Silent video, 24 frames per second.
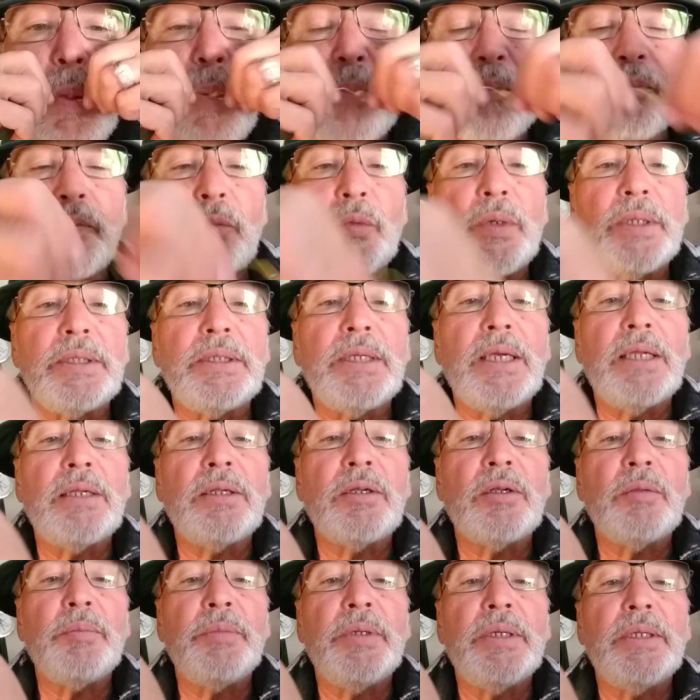wet that a
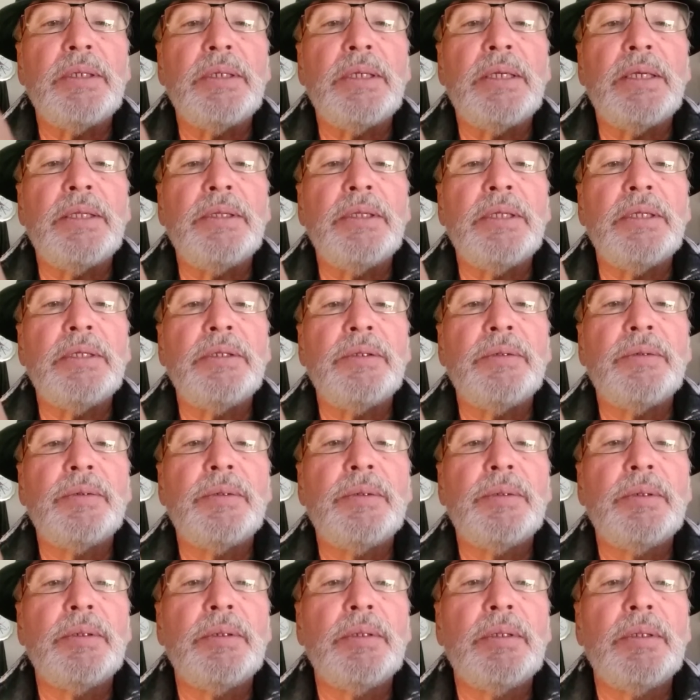little bit, and then
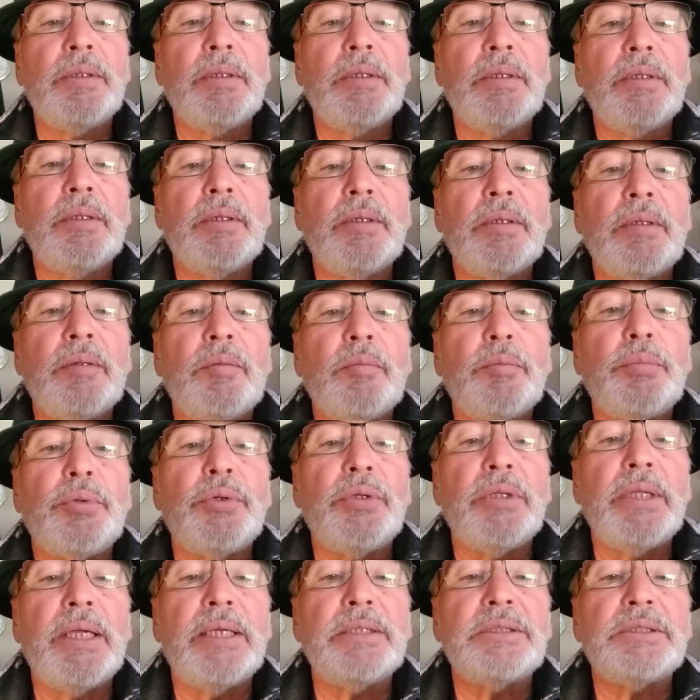pull
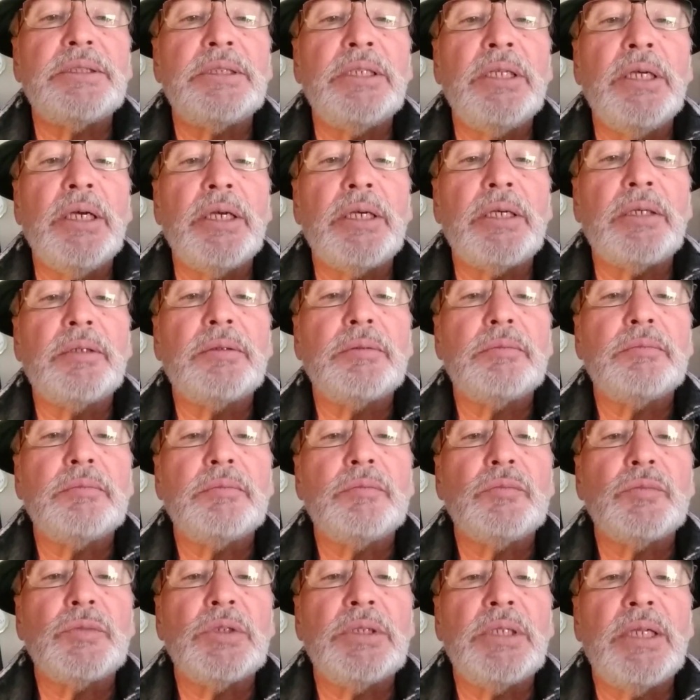that snug.
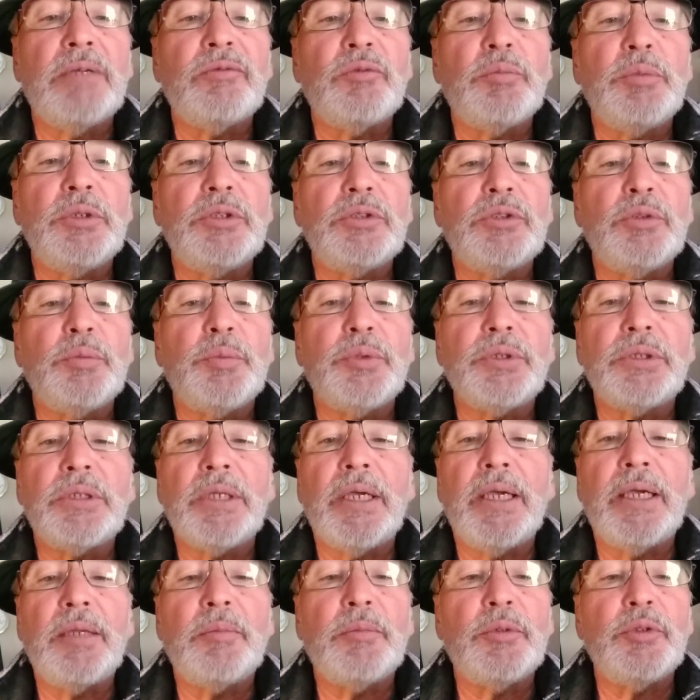Doesn't have to be super
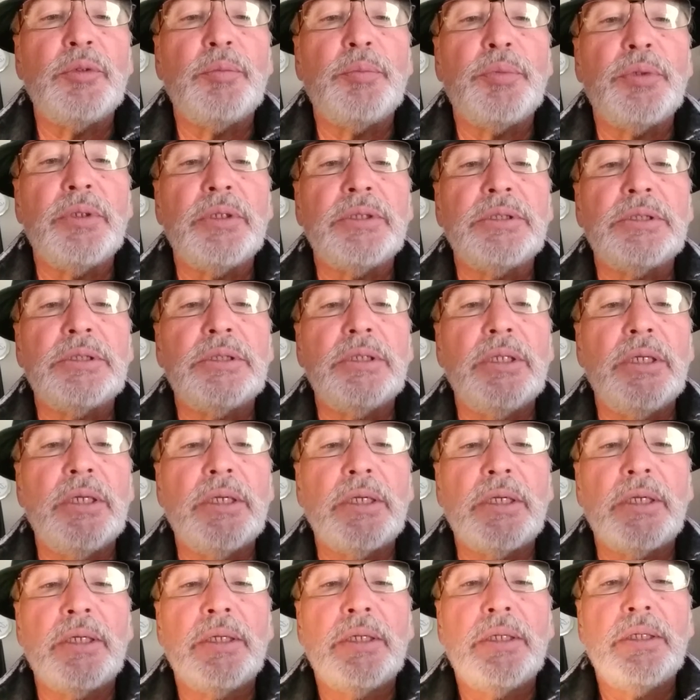tight, but you pull it
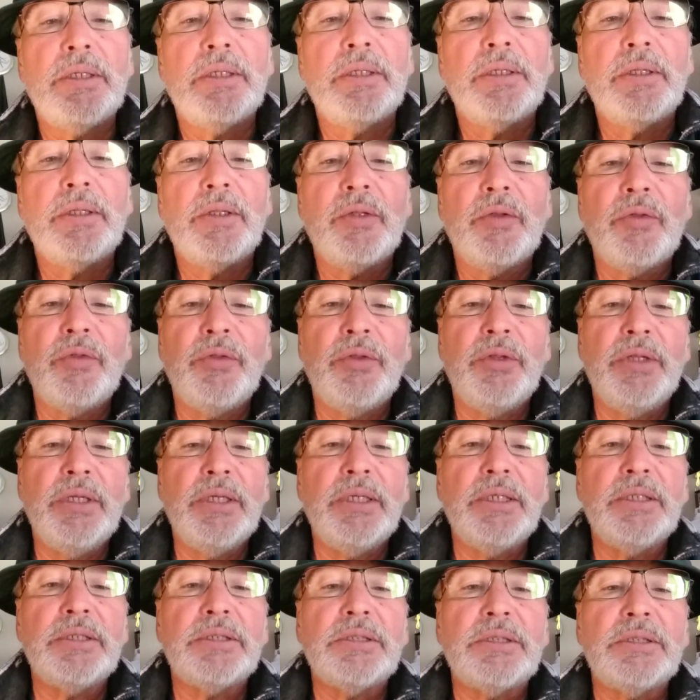snug.
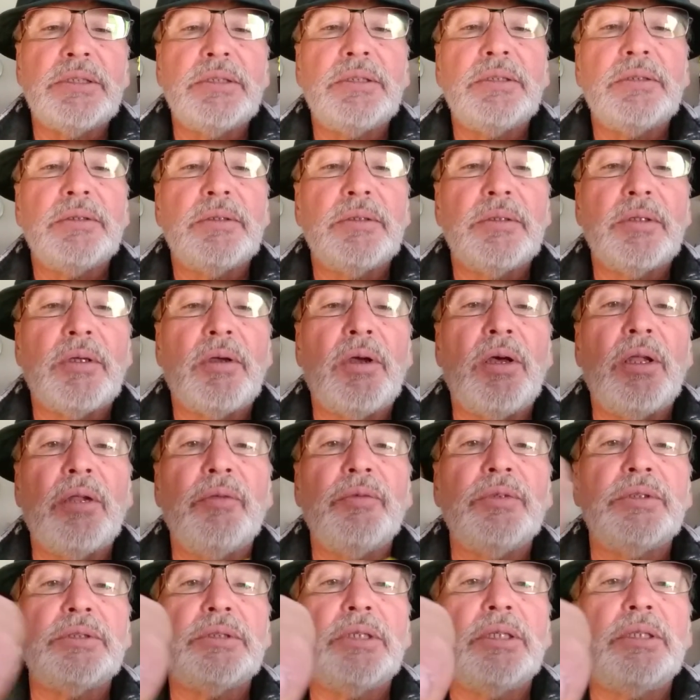This all of a
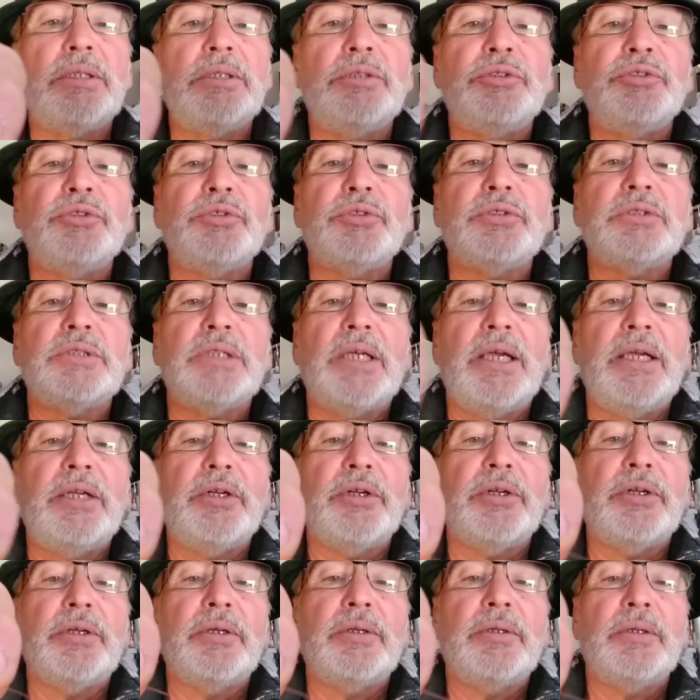sudden is your
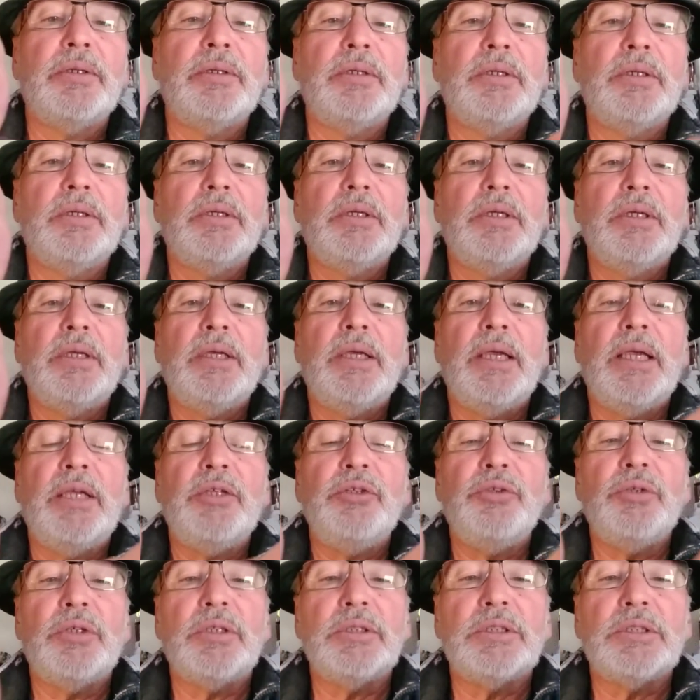cider, and
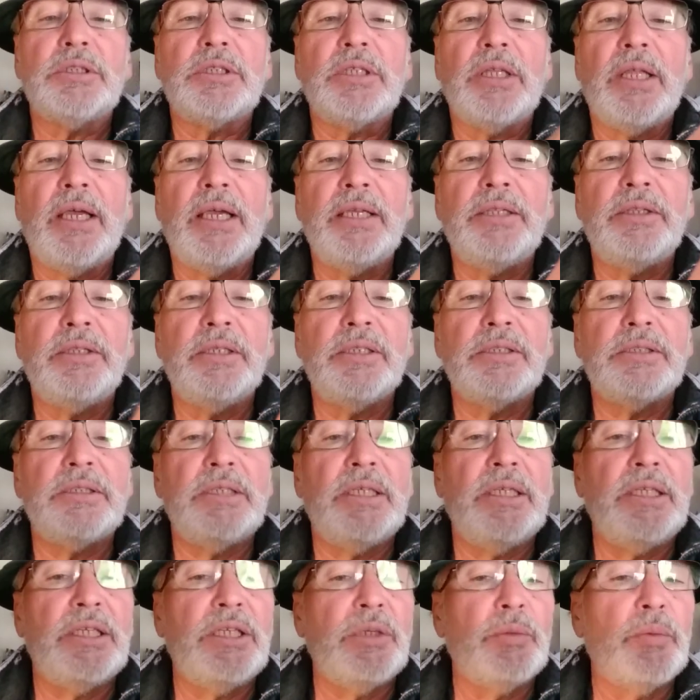you could slide this
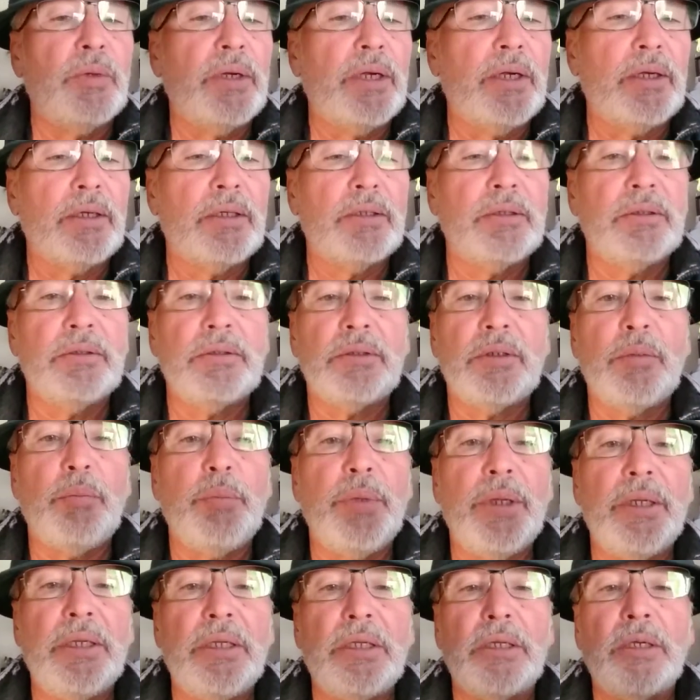anywhere
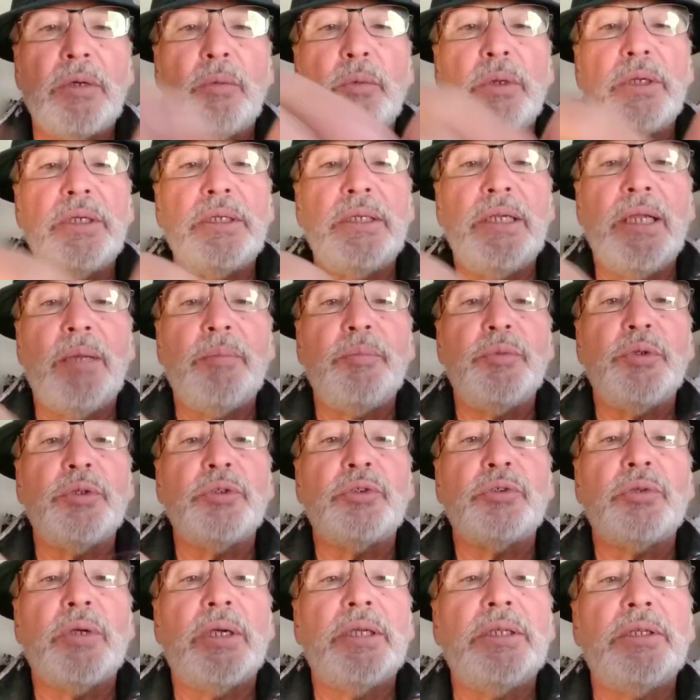depending on what depth you're
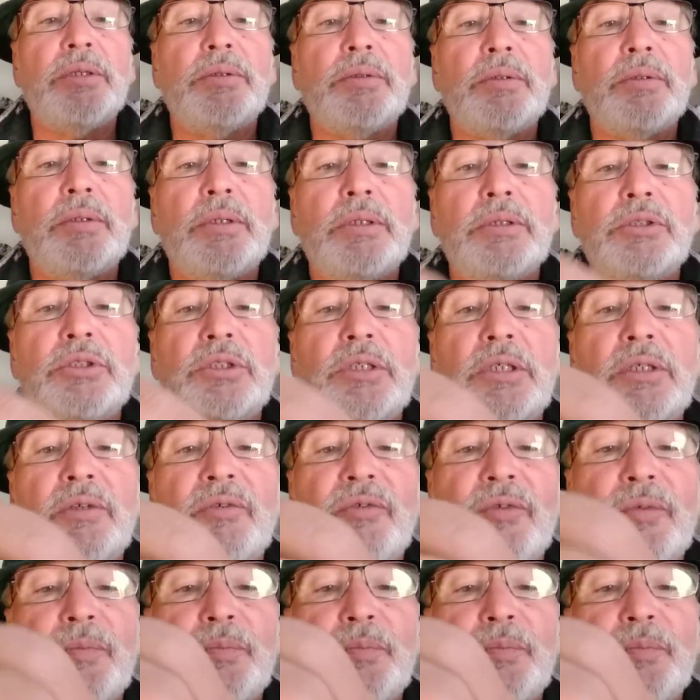trying to achieve.